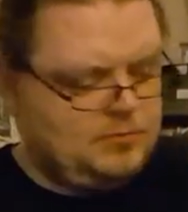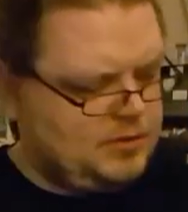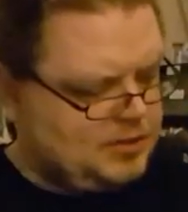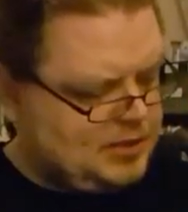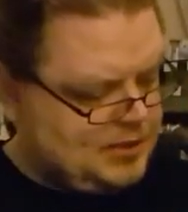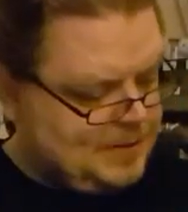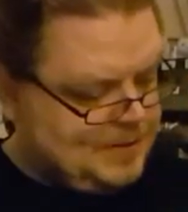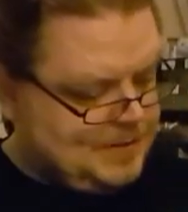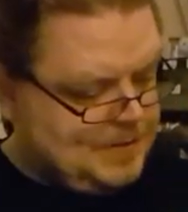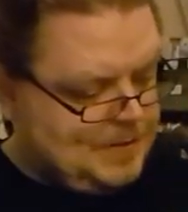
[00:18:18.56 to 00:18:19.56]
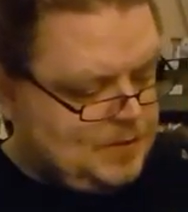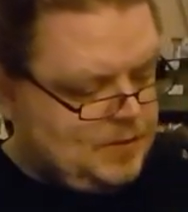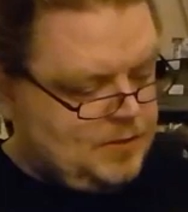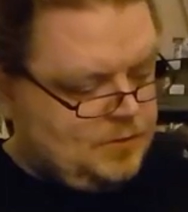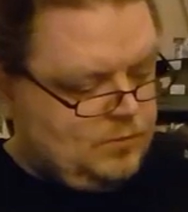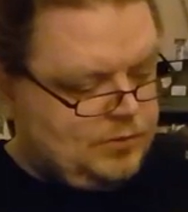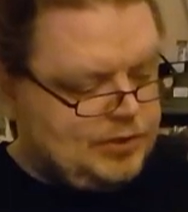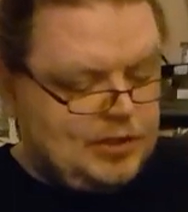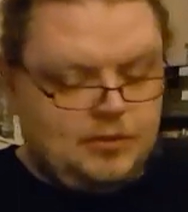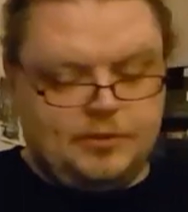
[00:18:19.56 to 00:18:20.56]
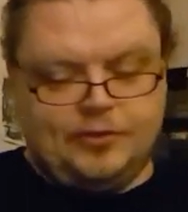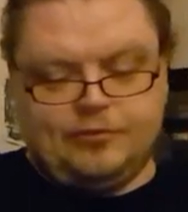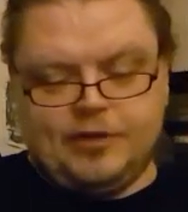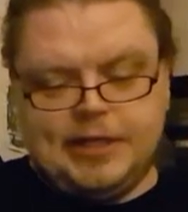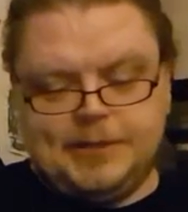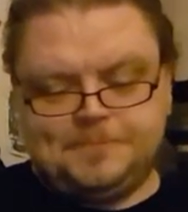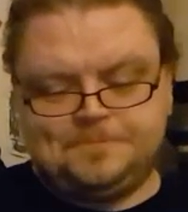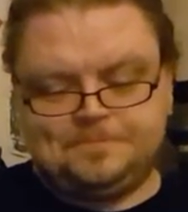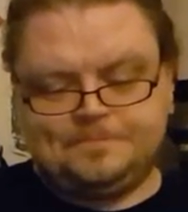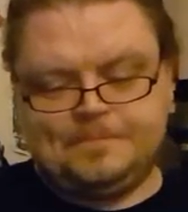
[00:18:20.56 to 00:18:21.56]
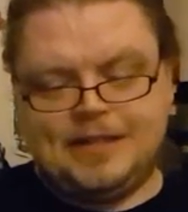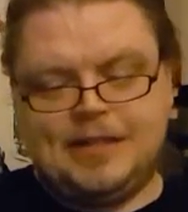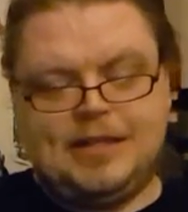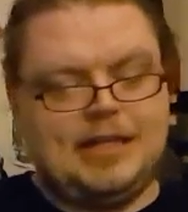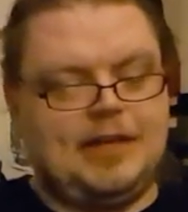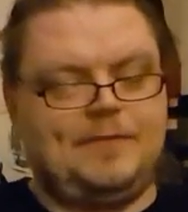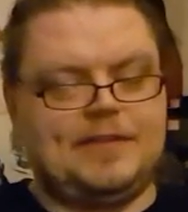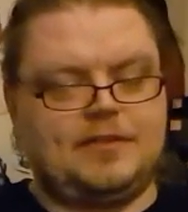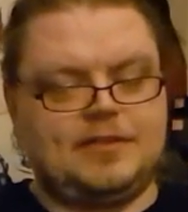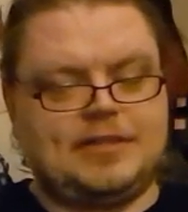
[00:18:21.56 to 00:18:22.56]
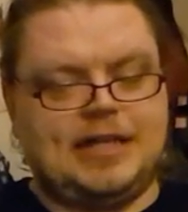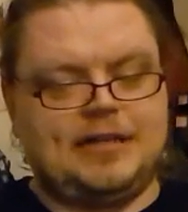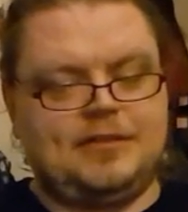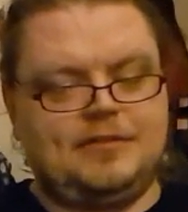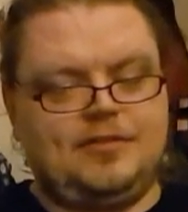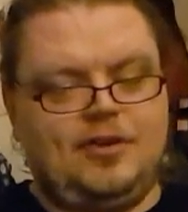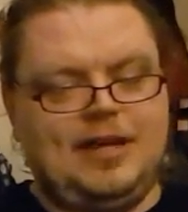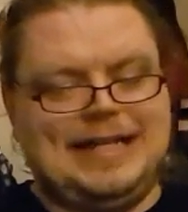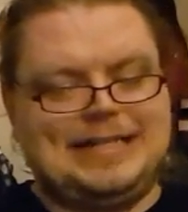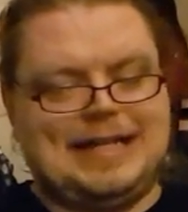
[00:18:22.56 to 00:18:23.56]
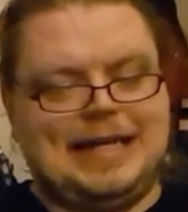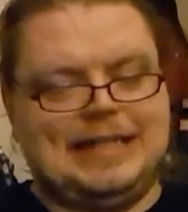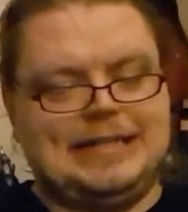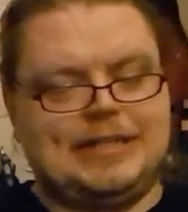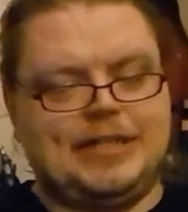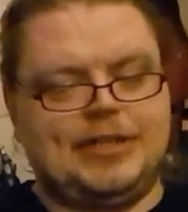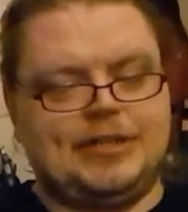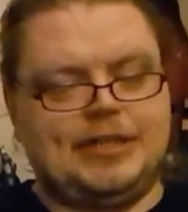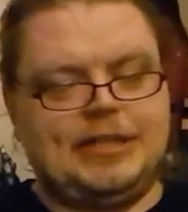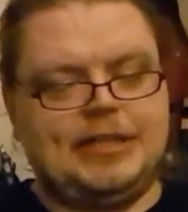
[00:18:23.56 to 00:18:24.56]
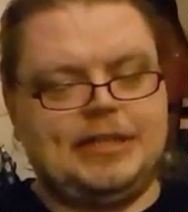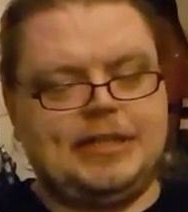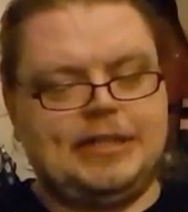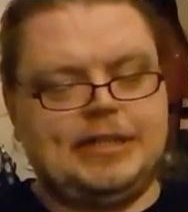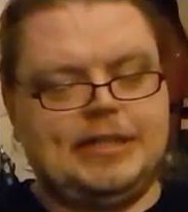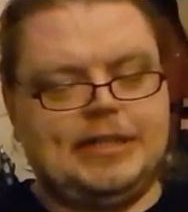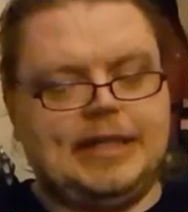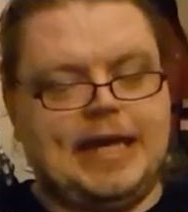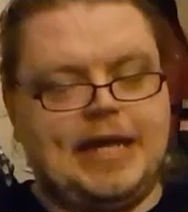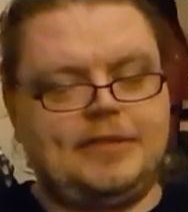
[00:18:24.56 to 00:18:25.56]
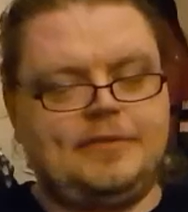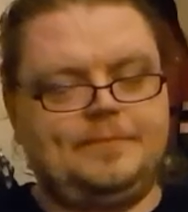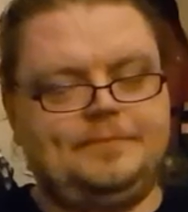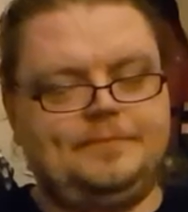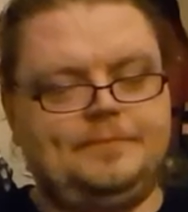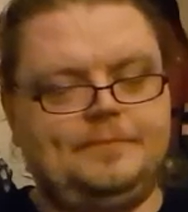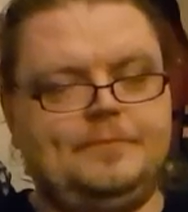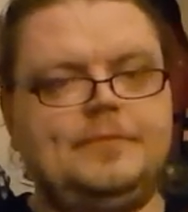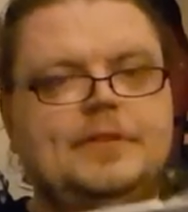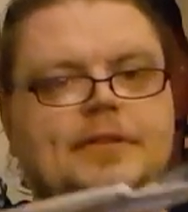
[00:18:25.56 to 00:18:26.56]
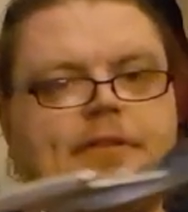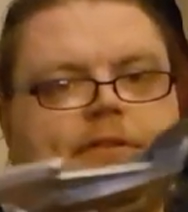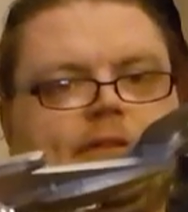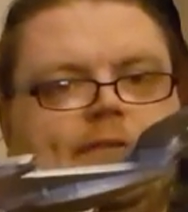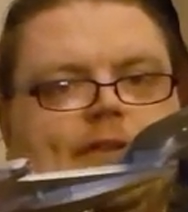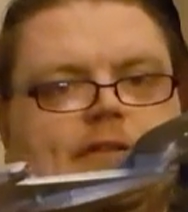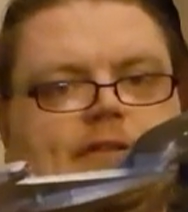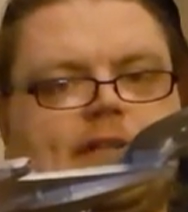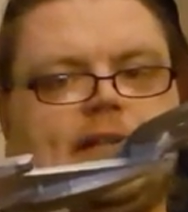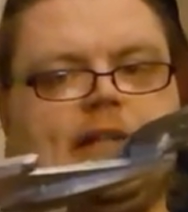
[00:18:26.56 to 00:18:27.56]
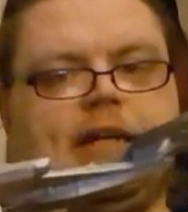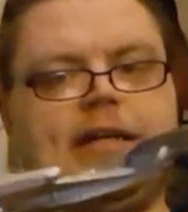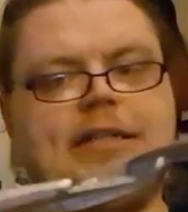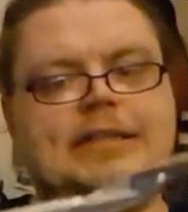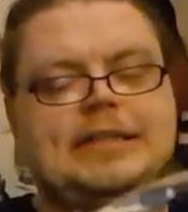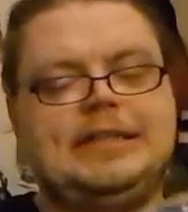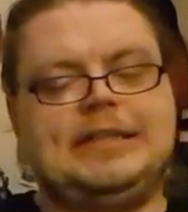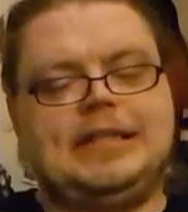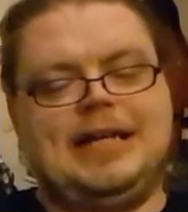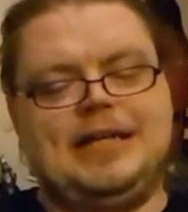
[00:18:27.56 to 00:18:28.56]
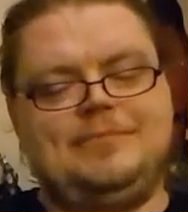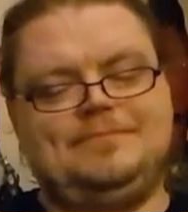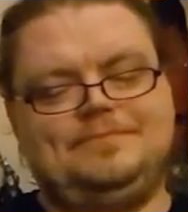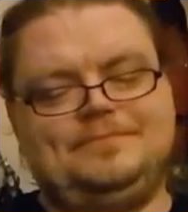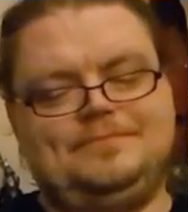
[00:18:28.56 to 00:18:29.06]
What is it? 1013, and it fits on the stand, not entirely securely. Again. So it fits on the stand like that. Am